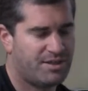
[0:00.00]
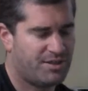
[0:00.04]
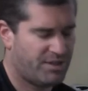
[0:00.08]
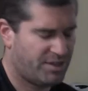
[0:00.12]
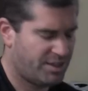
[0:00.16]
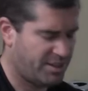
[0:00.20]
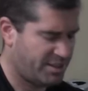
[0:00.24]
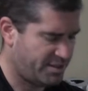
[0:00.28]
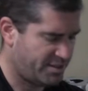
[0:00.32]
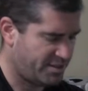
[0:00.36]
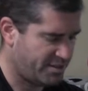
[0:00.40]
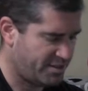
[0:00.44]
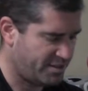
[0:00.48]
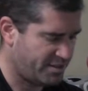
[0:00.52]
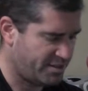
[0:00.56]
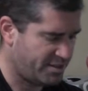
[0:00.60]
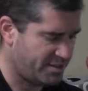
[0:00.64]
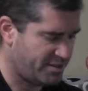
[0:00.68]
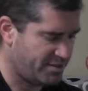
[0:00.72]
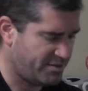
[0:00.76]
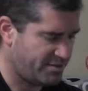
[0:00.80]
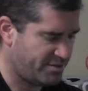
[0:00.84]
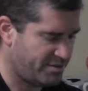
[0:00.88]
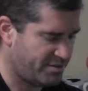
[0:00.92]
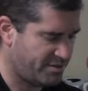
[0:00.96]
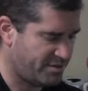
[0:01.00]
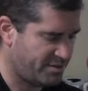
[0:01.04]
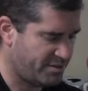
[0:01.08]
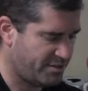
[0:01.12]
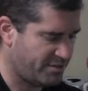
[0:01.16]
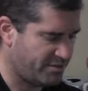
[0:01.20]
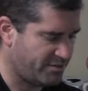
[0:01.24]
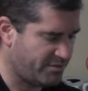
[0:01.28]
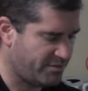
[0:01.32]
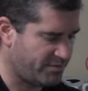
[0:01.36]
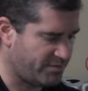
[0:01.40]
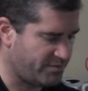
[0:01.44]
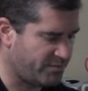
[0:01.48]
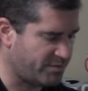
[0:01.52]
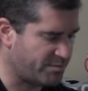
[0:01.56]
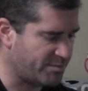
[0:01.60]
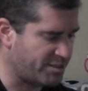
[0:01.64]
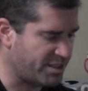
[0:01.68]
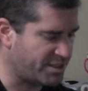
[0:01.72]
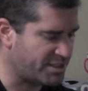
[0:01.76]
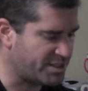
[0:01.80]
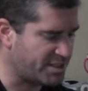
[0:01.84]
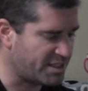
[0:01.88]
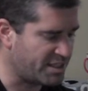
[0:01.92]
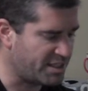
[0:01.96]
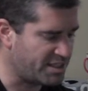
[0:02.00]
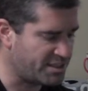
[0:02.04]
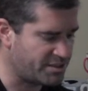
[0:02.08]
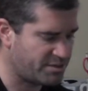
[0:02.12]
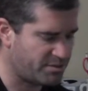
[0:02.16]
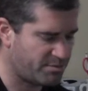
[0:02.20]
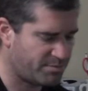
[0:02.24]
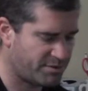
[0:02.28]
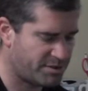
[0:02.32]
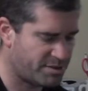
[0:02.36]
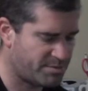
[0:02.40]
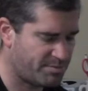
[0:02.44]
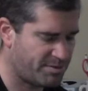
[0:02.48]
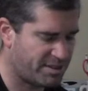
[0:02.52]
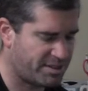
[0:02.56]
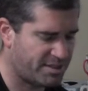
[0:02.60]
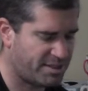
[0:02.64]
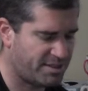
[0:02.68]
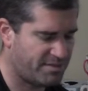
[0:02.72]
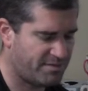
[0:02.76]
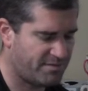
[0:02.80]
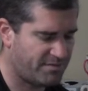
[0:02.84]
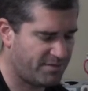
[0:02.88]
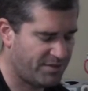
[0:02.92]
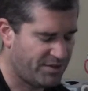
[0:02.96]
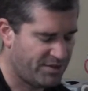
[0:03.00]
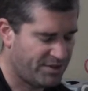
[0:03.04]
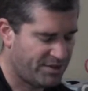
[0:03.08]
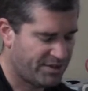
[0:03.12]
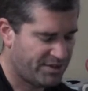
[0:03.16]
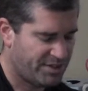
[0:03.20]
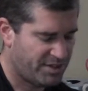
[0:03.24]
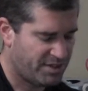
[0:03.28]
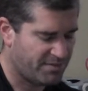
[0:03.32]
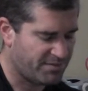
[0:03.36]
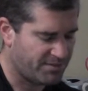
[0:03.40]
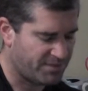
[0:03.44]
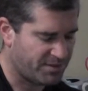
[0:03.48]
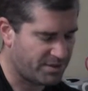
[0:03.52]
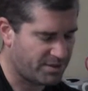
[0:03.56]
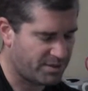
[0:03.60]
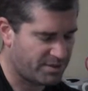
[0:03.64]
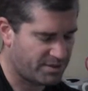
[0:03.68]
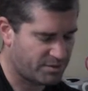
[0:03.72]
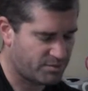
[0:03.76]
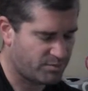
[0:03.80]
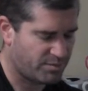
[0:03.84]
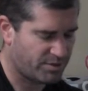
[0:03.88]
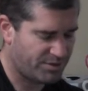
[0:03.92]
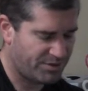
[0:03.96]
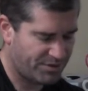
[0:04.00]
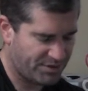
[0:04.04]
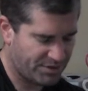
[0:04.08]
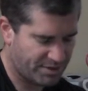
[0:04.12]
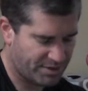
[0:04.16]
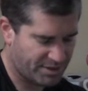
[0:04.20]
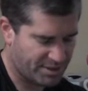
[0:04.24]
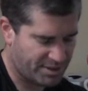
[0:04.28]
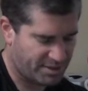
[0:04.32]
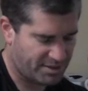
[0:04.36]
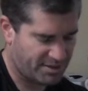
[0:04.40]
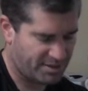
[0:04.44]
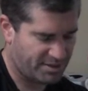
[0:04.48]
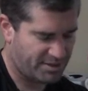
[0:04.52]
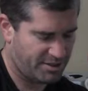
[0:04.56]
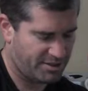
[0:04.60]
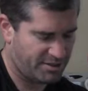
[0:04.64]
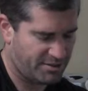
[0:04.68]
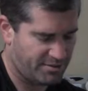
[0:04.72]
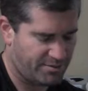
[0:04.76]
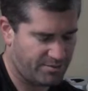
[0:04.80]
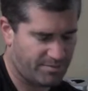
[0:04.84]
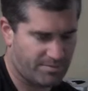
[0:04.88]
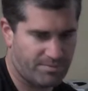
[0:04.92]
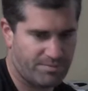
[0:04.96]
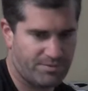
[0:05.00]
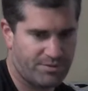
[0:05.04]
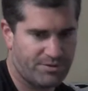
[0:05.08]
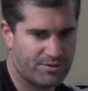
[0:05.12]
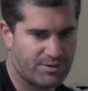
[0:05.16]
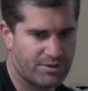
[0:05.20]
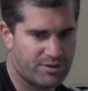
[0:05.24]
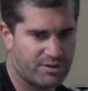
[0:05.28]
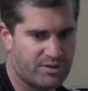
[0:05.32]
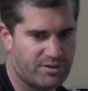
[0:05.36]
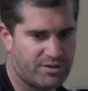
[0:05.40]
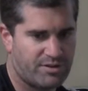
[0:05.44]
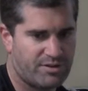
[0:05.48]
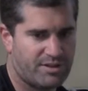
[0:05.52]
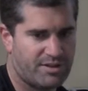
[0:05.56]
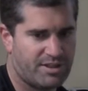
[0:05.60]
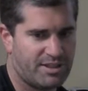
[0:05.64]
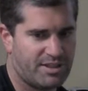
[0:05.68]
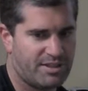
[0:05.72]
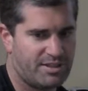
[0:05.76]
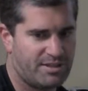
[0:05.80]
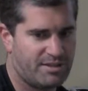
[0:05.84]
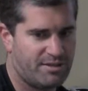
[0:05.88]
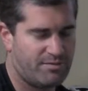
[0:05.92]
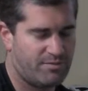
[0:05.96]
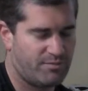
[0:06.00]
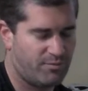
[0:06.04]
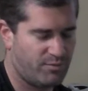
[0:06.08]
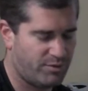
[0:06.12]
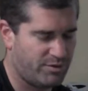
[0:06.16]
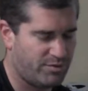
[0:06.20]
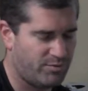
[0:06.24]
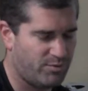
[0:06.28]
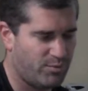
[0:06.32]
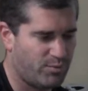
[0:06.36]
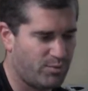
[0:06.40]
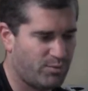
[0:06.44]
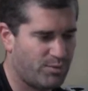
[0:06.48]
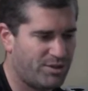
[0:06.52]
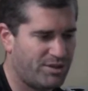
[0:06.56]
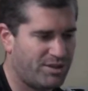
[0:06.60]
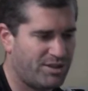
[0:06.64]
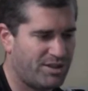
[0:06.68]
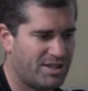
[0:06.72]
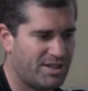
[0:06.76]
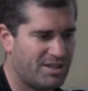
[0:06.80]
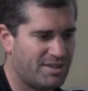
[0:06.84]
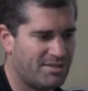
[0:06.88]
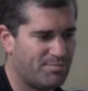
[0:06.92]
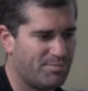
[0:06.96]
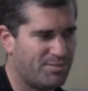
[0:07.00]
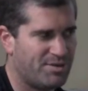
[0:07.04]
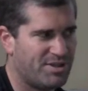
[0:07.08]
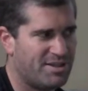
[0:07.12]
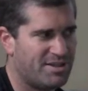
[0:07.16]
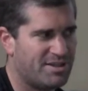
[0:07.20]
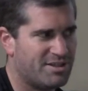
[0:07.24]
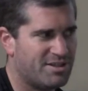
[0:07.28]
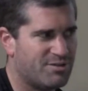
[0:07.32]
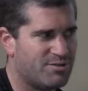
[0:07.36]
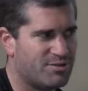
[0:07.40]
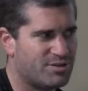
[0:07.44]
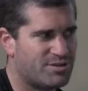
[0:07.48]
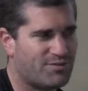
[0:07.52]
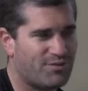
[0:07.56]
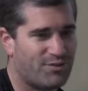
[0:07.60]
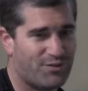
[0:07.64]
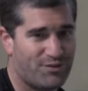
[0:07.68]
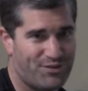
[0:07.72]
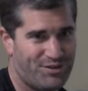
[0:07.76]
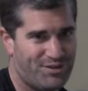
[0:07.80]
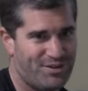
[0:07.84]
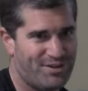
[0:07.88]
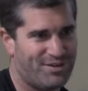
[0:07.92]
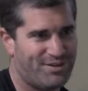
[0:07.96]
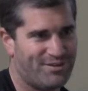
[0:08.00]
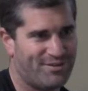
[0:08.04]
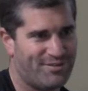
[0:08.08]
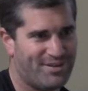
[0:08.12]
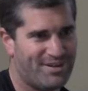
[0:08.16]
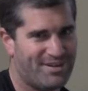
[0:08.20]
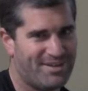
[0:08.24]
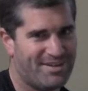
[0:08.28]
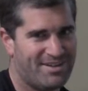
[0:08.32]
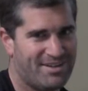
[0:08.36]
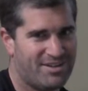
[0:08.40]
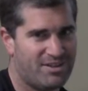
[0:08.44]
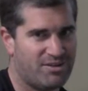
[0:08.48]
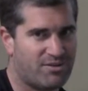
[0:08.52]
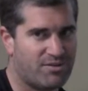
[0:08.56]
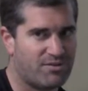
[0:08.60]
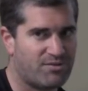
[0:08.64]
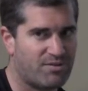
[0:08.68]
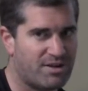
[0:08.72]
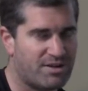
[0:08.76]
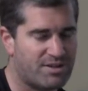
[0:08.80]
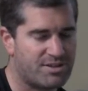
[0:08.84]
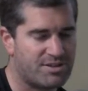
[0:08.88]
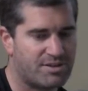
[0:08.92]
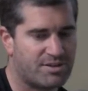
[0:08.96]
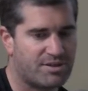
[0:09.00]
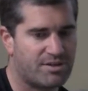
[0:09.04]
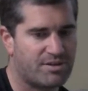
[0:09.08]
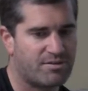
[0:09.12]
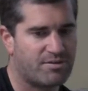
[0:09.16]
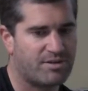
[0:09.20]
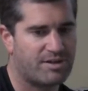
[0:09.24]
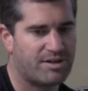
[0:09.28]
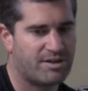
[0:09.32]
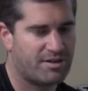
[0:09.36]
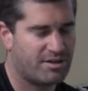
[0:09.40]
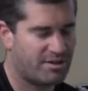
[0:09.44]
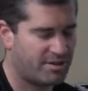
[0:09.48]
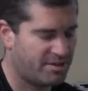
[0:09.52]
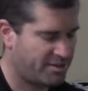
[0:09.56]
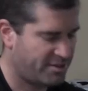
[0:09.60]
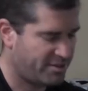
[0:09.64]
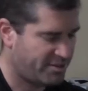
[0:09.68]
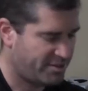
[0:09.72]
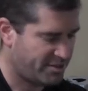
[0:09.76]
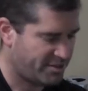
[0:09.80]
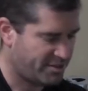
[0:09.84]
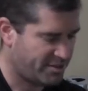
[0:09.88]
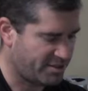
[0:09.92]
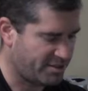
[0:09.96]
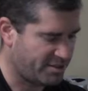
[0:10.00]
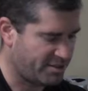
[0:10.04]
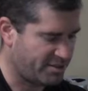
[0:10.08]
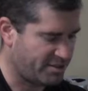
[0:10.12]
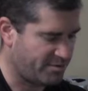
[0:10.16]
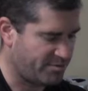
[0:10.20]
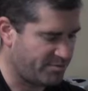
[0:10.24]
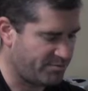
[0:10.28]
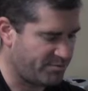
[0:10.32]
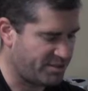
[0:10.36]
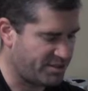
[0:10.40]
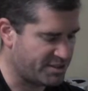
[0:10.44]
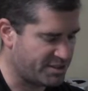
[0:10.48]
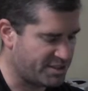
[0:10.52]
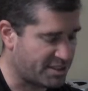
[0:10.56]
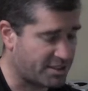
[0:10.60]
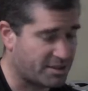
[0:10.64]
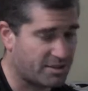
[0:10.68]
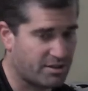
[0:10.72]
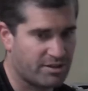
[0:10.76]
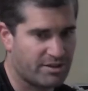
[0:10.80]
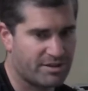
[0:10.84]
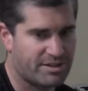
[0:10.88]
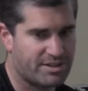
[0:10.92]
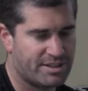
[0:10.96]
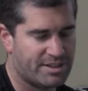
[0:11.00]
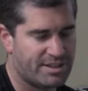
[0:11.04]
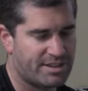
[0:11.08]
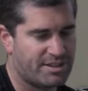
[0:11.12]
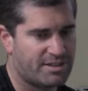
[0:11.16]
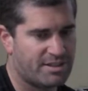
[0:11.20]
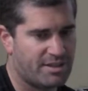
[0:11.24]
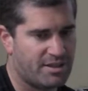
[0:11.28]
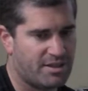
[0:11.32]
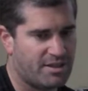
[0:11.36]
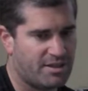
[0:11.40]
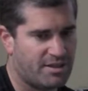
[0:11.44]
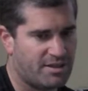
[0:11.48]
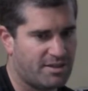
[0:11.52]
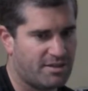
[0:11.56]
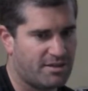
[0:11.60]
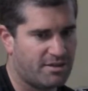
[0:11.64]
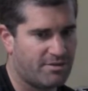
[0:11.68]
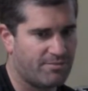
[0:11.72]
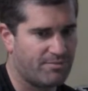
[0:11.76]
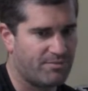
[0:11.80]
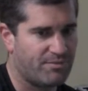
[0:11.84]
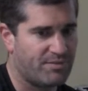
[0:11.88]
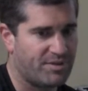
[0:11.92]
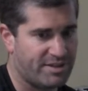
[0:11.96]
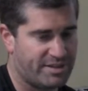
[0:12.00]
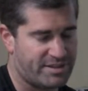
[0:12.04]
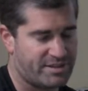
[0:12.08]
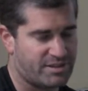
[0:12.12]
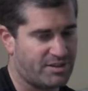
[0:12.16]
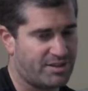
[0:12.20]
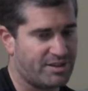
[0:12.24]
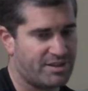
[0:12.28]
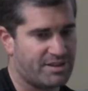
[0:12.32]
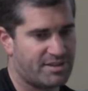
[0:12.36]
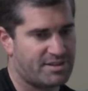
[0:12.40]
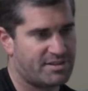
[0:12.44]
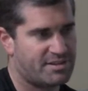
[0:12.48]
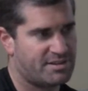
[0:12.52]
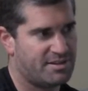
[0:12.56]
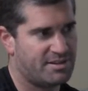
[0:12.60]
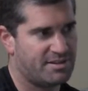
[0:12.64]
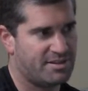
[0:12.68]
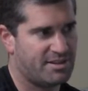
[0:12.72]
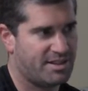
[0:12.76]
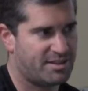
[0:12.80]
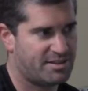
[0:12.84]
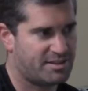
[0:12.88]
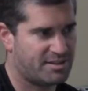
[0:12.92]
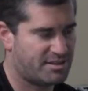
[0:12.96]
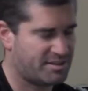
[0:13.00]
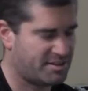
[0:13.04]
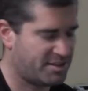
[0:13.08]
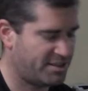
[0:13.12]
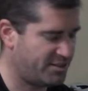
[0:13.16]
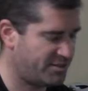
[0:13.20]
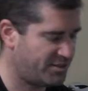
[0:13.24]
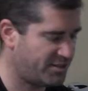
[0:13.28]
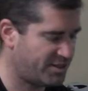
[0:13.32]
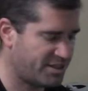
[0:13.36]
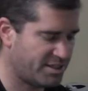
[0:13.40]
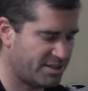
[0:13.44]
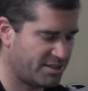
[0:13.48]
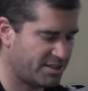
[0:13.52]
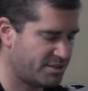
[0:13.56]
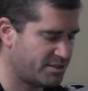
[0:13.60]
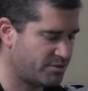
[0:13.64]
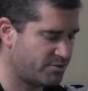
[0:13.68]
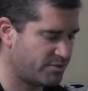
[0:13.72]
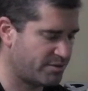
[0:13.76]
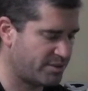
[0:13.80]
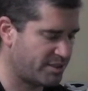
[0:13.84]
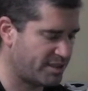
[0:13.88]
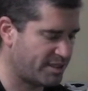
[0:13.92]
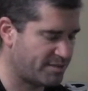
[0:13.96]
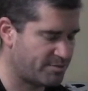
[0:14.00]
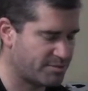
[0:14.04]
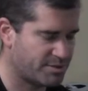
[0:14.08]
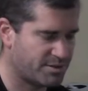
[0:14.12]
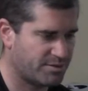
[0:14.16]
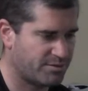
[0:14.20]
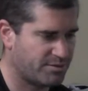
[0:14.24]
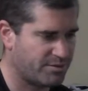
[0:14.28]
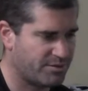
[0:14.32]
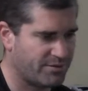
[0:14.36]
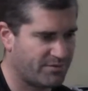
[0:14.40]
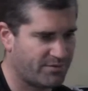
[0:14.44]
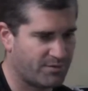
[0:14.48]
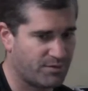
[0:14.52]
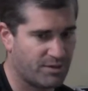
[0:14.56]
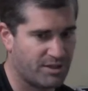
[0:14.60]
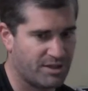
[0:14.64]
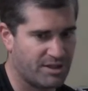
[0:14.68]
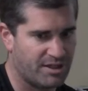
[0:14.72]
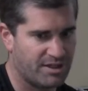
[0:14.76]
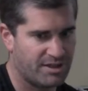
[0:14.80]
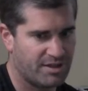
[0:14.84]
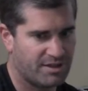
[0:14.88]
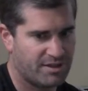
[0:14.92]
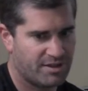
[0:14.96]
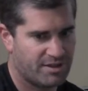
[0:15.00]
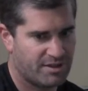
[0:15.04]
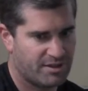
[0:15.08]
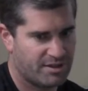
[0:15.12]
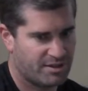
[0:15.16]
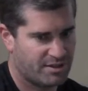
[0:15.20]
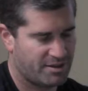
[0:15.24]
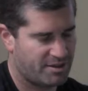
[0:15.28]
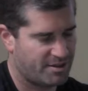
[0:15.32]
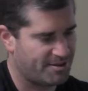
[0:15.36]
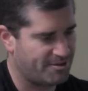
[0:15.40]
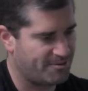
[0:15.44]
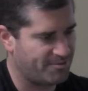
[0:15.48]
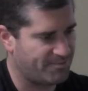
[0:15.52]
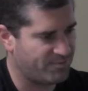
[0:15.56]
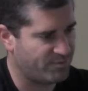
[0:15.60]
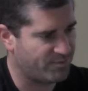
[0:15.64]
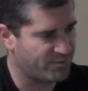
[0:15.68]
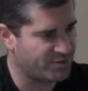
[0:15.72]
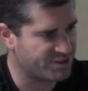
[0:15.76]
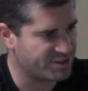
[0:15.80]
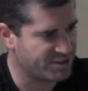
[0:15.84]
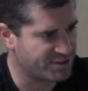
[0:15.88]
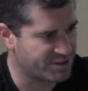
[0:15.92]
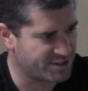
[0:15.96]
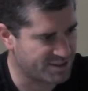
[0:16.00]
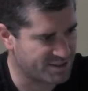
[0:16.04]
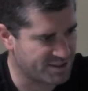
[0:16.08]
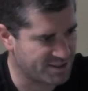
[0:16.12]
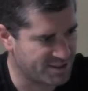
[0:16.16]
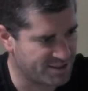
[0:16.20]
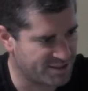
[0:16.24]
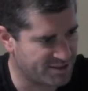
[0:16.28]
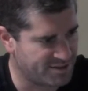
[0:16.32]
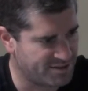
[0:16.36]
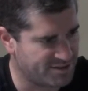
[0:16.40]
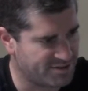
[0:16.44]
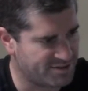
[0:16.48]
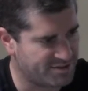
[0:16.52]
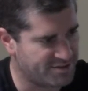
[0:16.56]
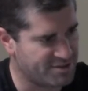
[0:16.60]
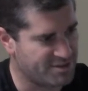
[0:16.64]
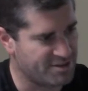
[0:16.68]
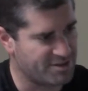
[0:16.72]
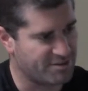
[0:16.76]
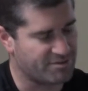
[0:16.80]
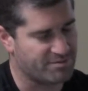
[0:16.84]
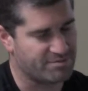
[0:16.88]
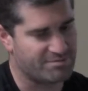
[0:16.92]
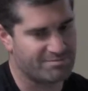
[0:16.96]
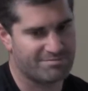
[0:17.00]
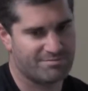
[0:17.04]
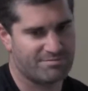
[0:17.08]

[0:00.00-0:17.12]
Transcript: And uh, you know, from an educational perspective, if there's one thing that you know you could learn that would really be useful to you, you know, throughout your career um, in technology, uh, it's Linux. And as I said, you can get into it absolutely free, um, which is uh, you know